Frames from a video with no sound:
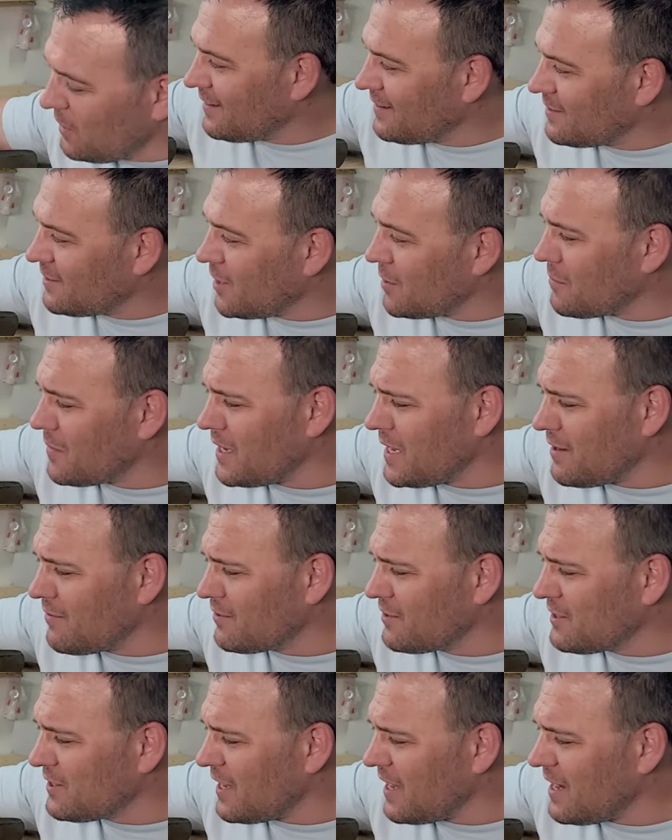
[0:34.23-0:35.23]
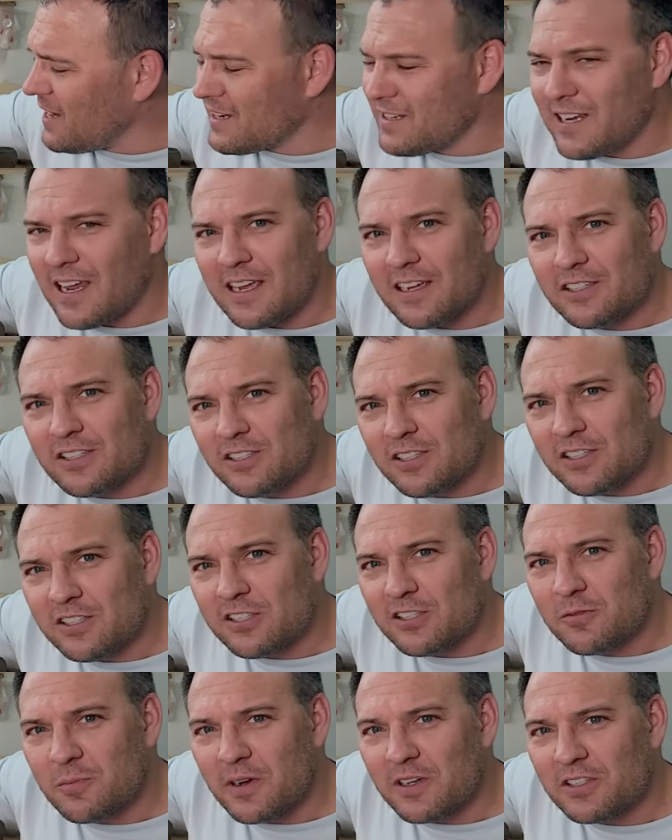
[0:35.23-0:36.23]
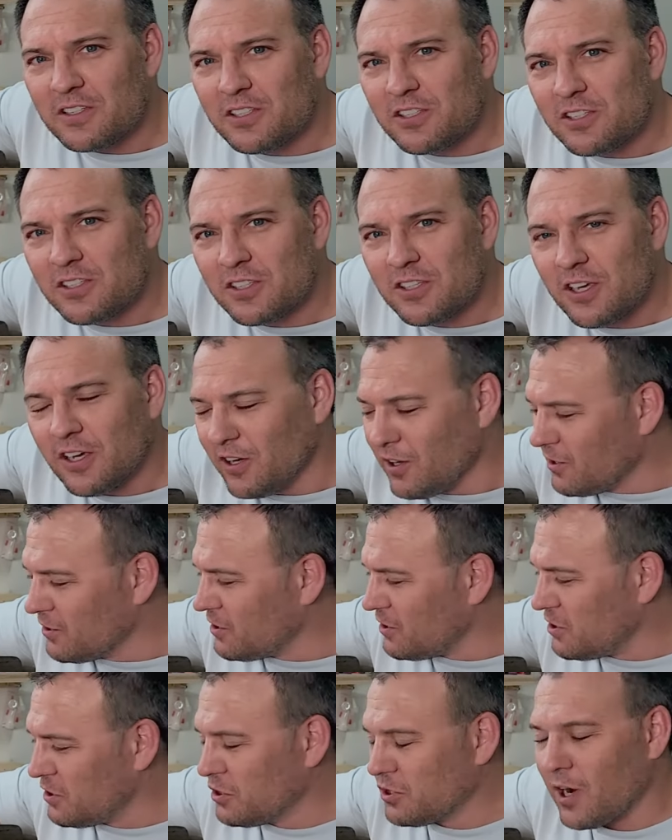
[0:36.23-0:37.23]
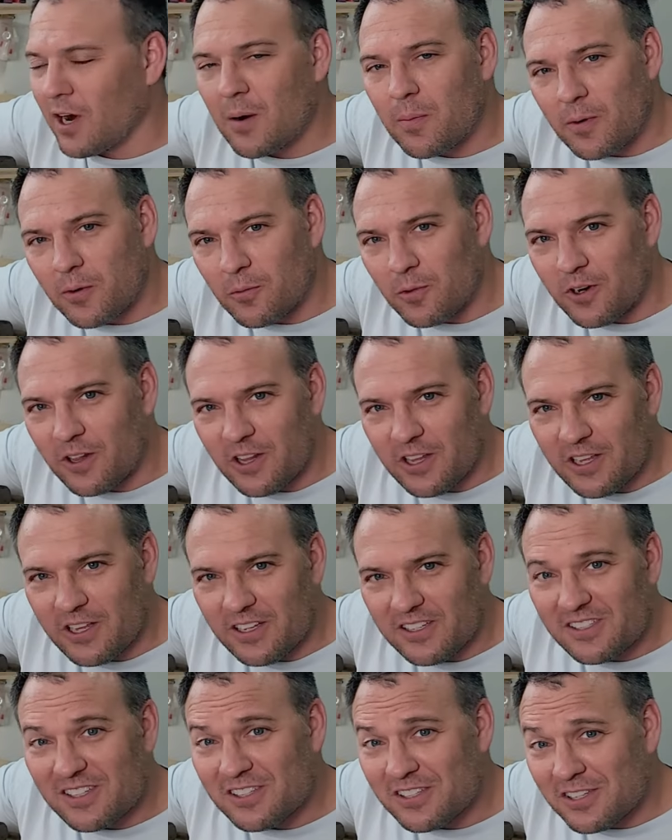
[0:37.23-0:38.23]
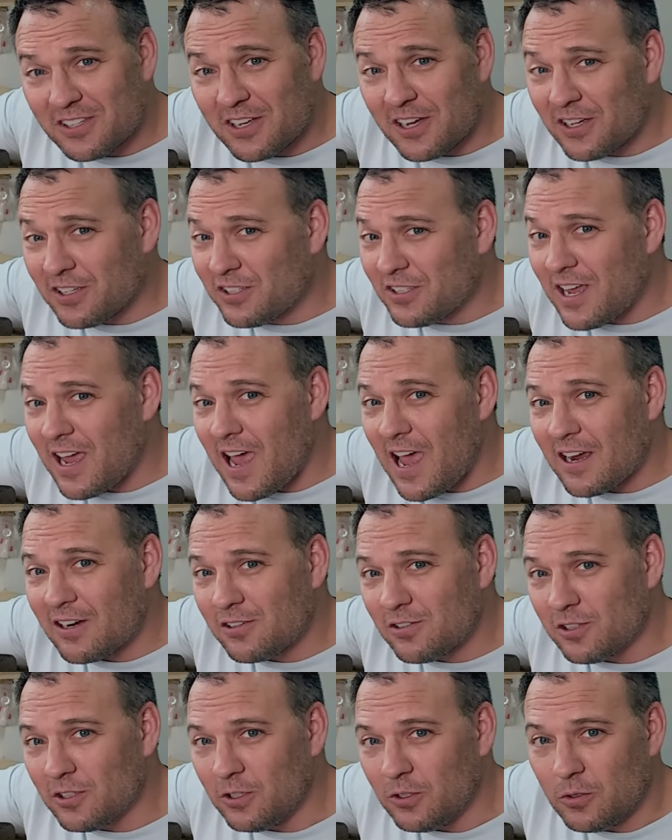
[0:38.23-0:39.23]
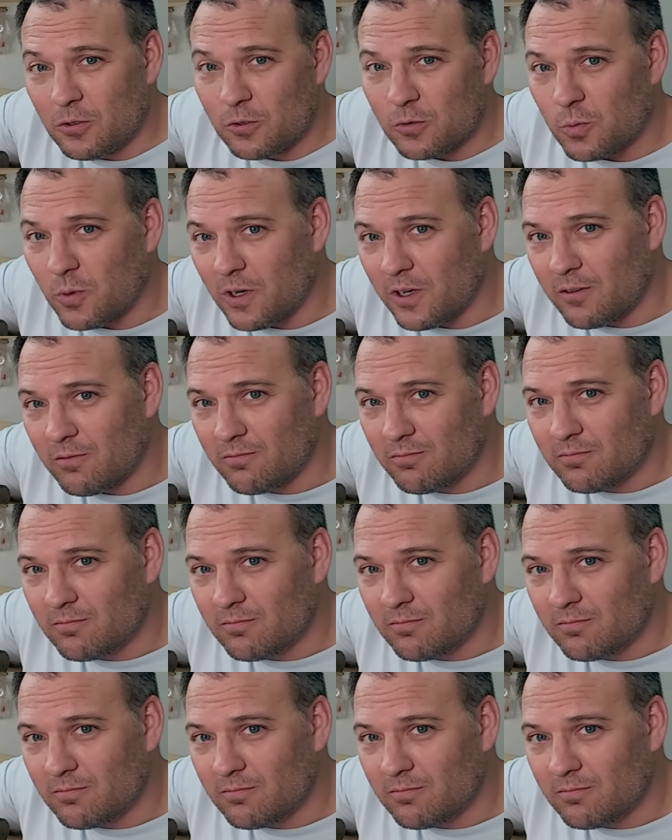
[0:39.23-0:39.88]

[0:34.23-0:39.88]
Some might even say it takes just as much skill to sharpen one of these as it does to actually use one.